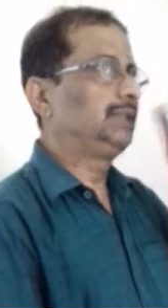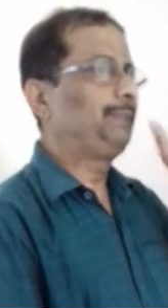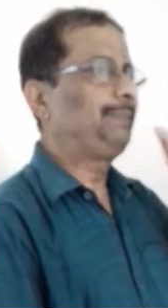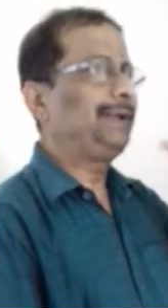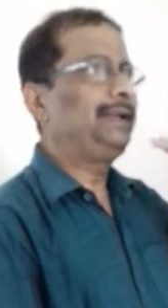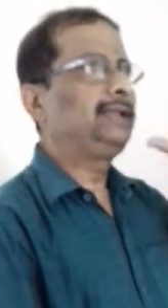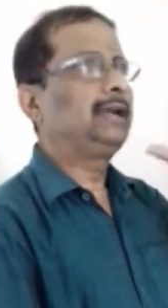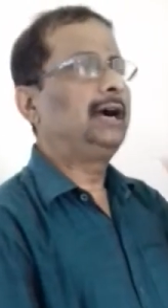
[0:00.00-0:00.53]

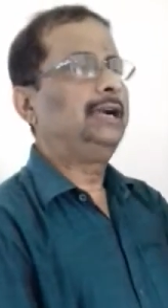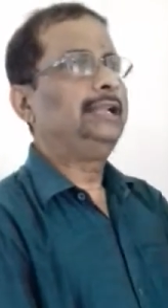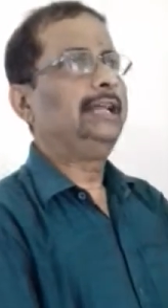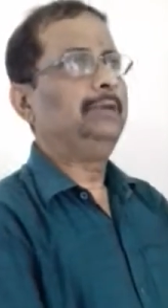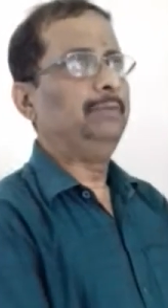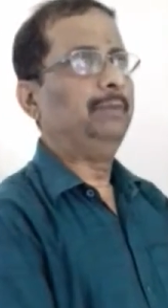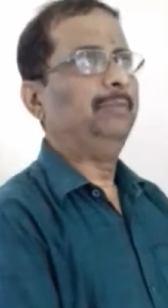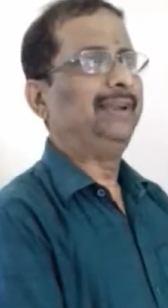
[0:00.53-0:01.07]

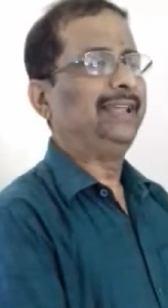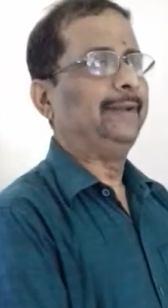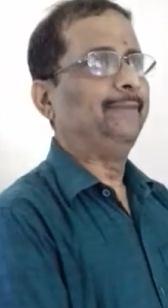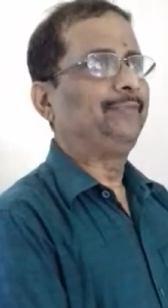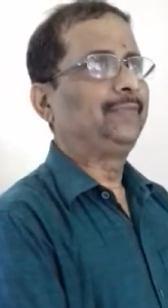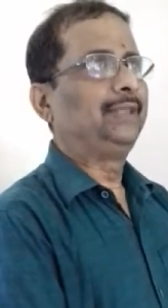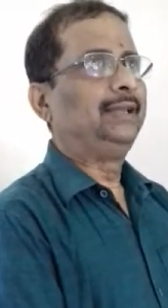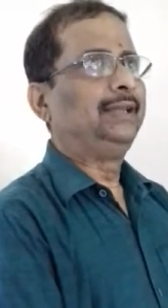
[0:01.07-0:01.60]
pericardial membrane.
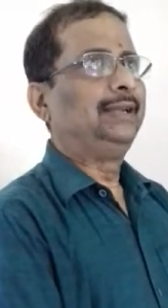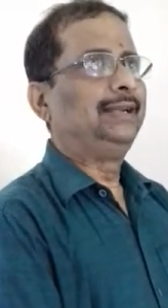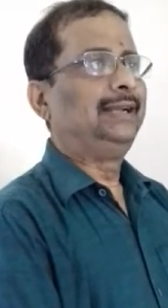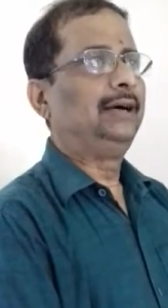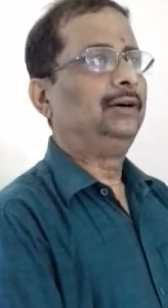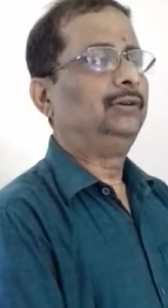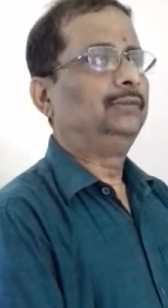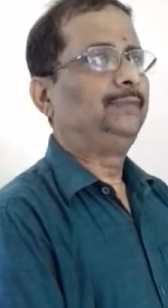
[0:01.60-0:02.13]

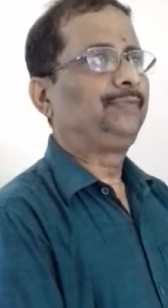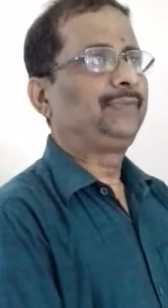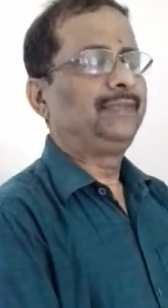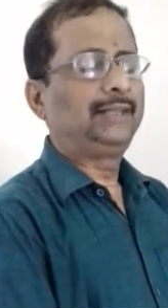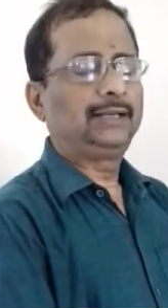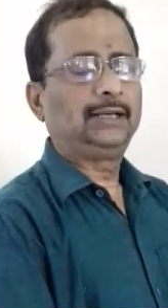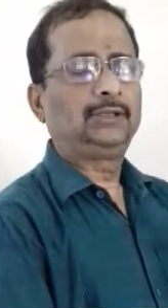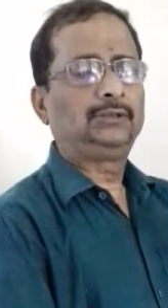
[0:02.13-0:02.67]
Now
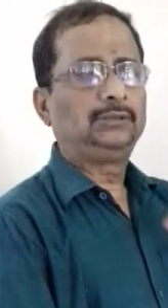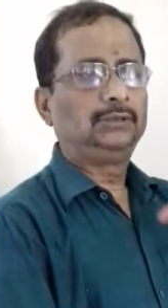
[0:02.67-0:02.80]
there are